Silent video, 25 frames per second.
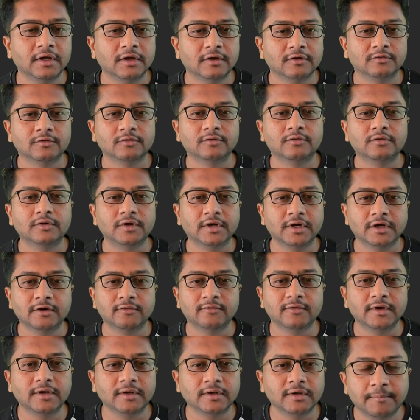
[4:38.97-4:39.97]
so it
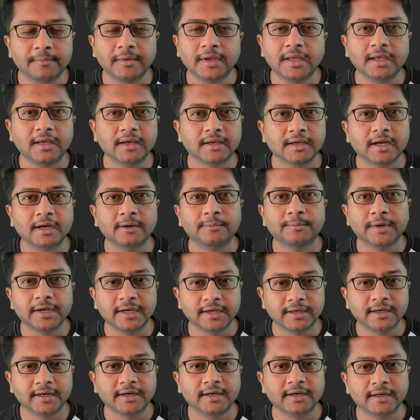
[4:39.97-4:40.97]
will be get
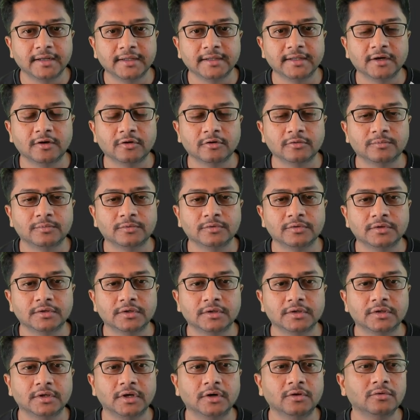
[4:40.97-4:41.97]
printed in the output.
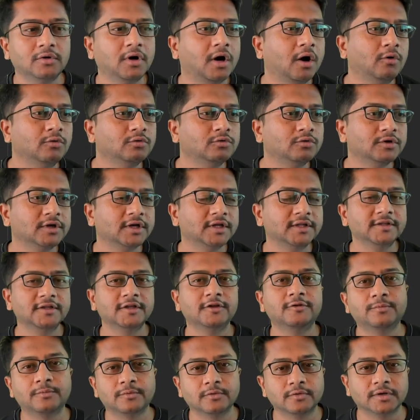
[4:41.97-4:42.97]
Now how to run
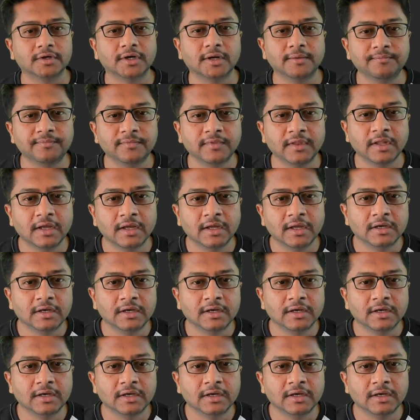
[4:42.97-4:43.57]
this program?